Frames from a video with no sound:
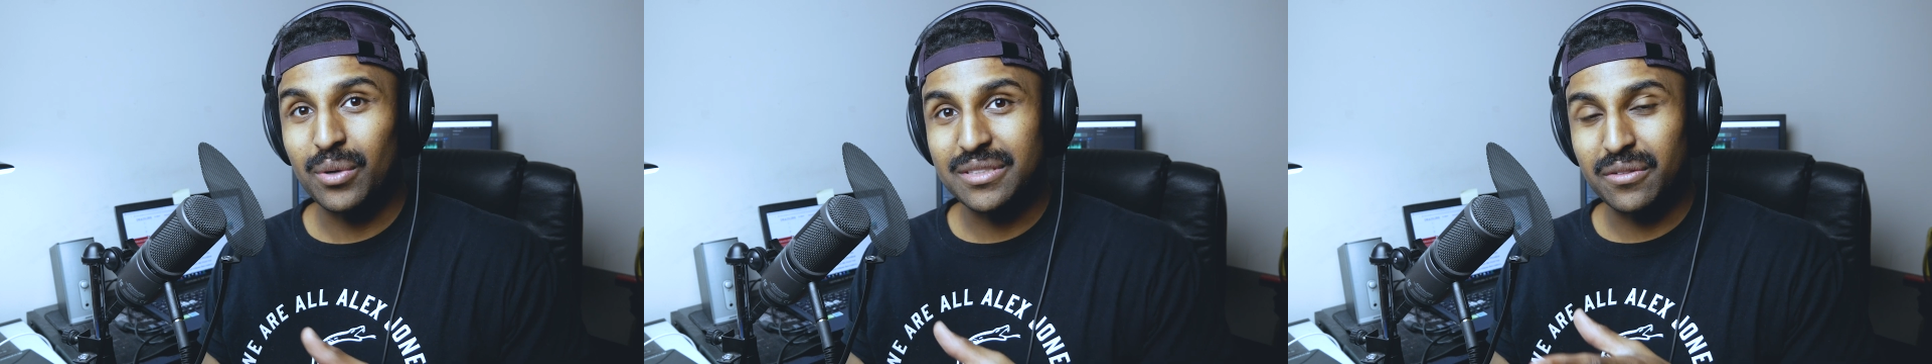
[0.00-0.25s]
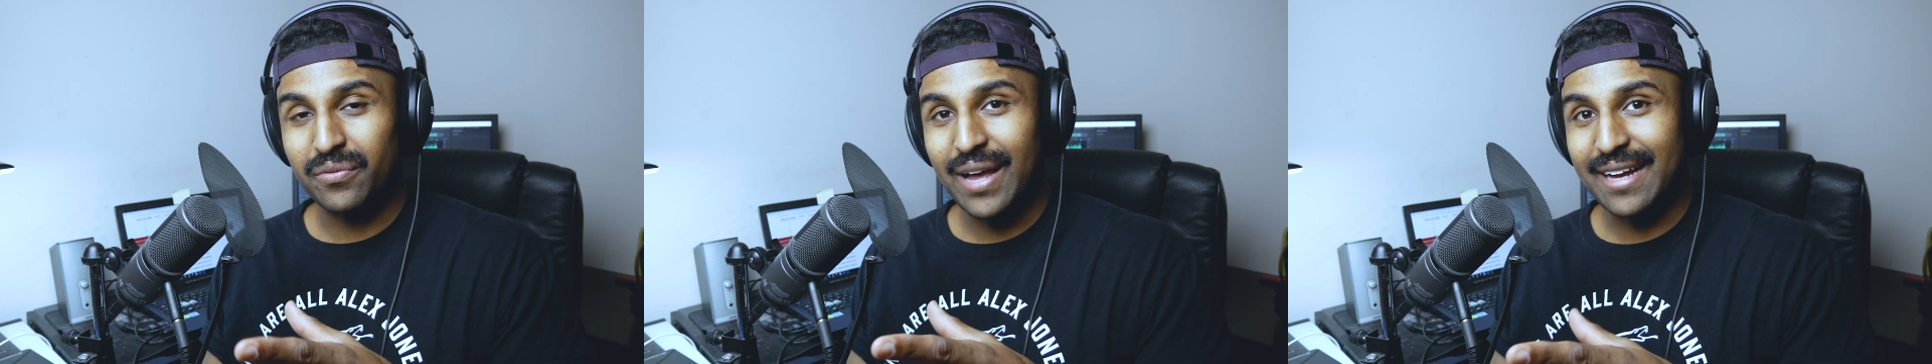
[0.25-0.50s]

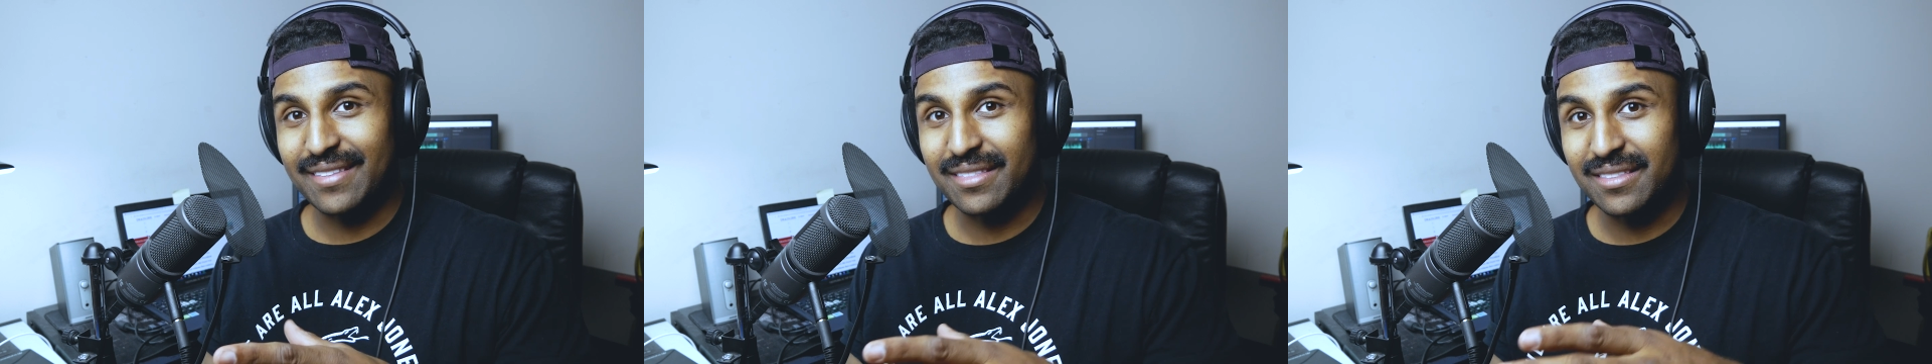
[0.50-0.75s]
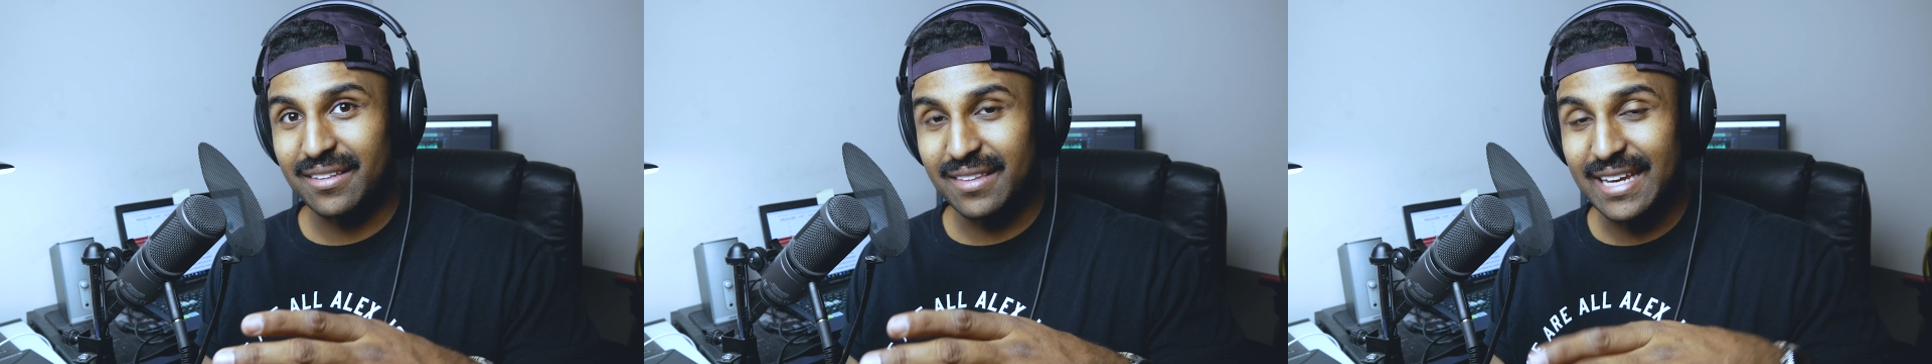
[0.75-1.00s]
was the fact
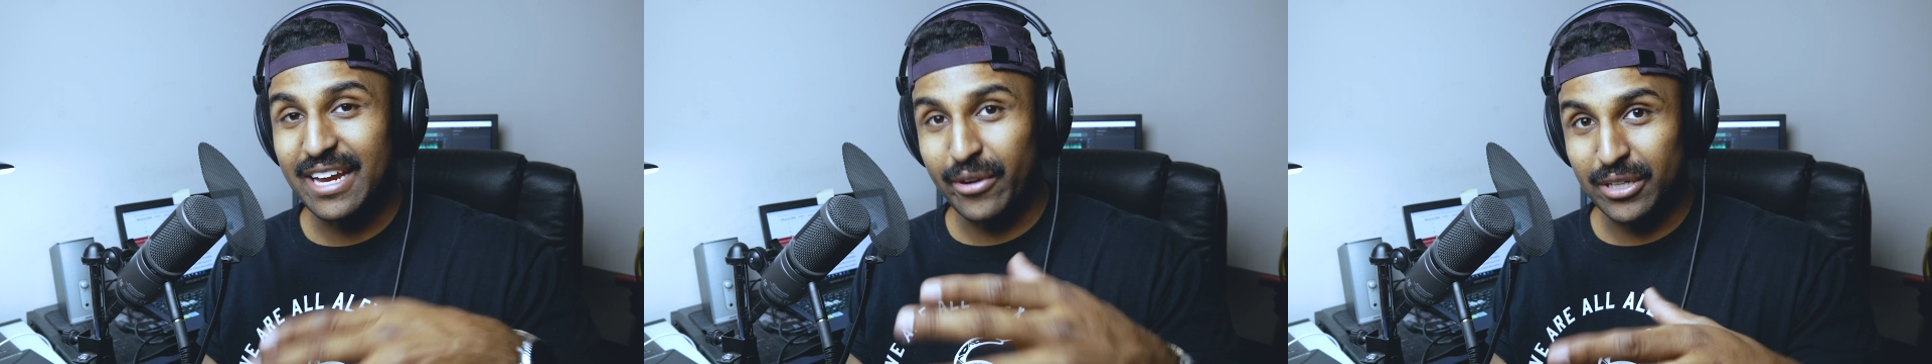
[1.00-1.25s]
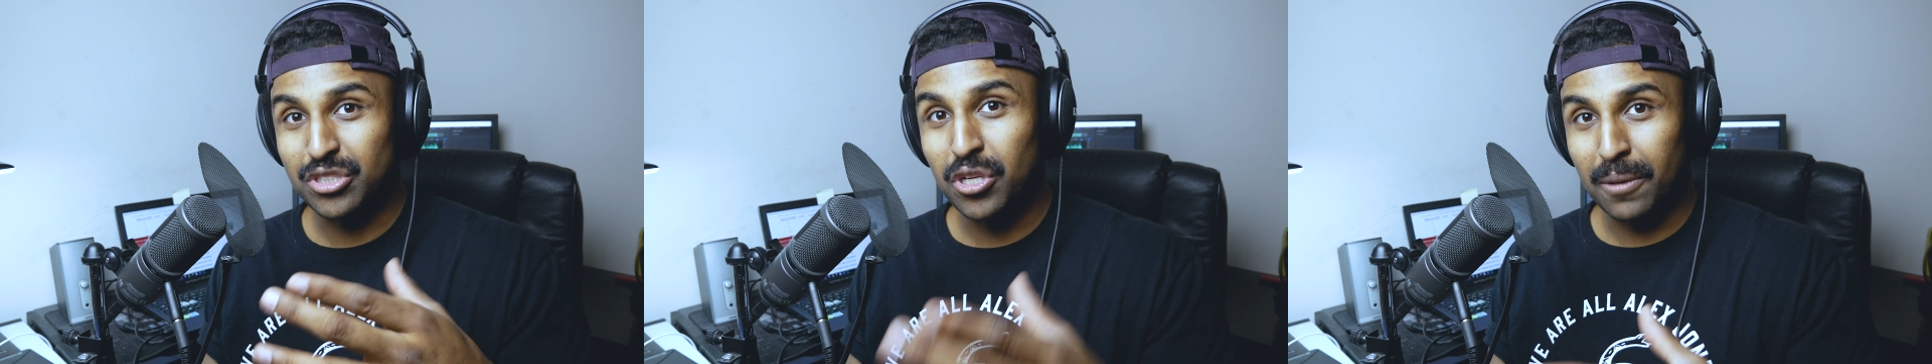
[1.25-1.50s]
that the
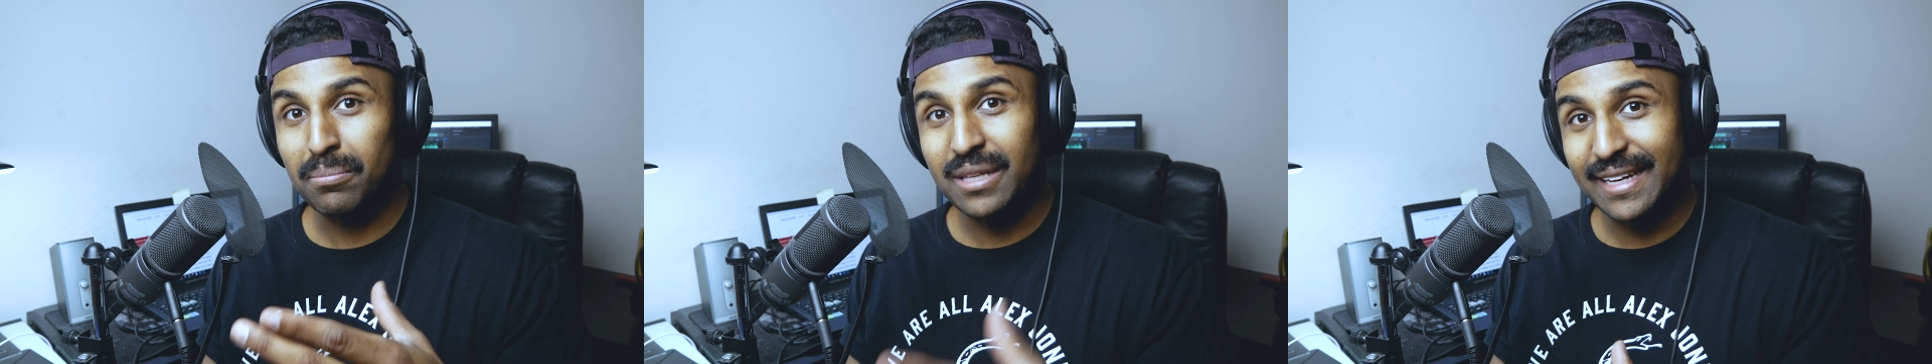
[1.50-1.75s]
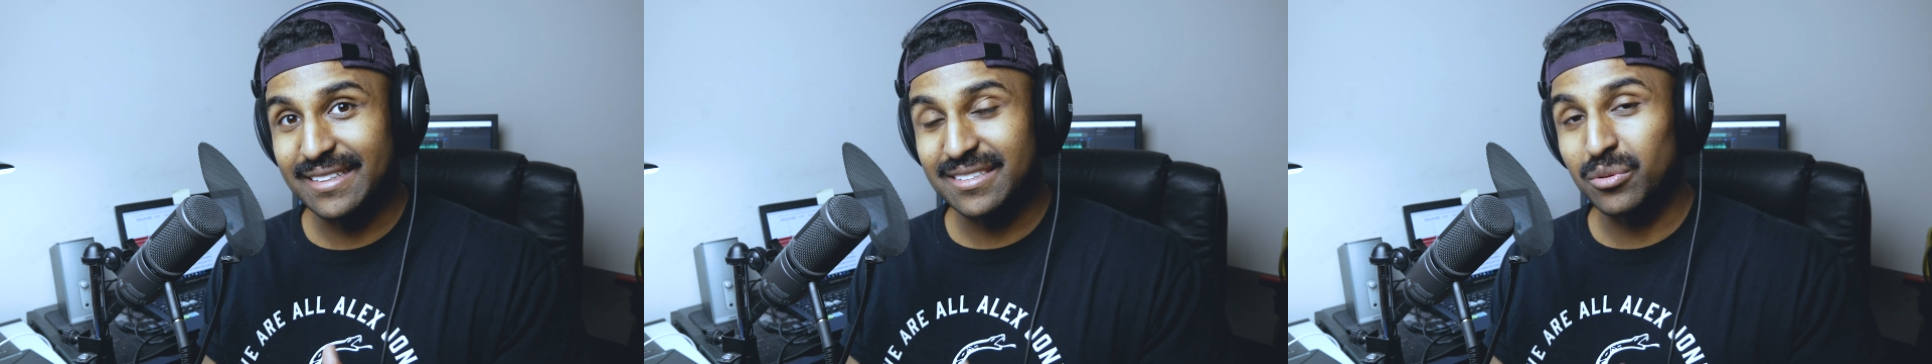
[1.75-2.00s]
hearing took
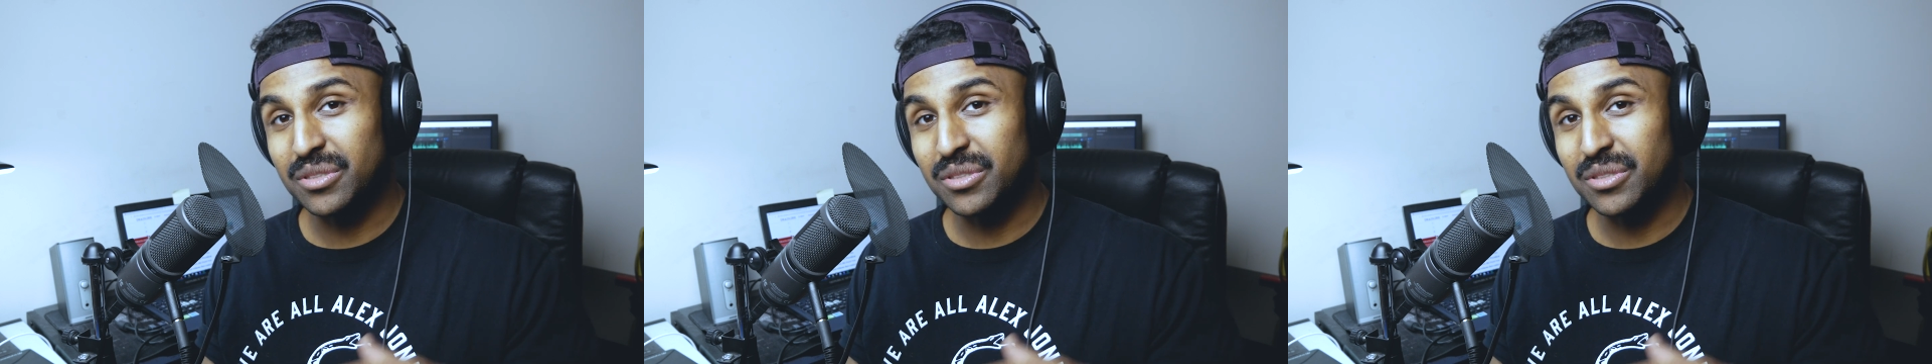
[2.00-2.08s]
place.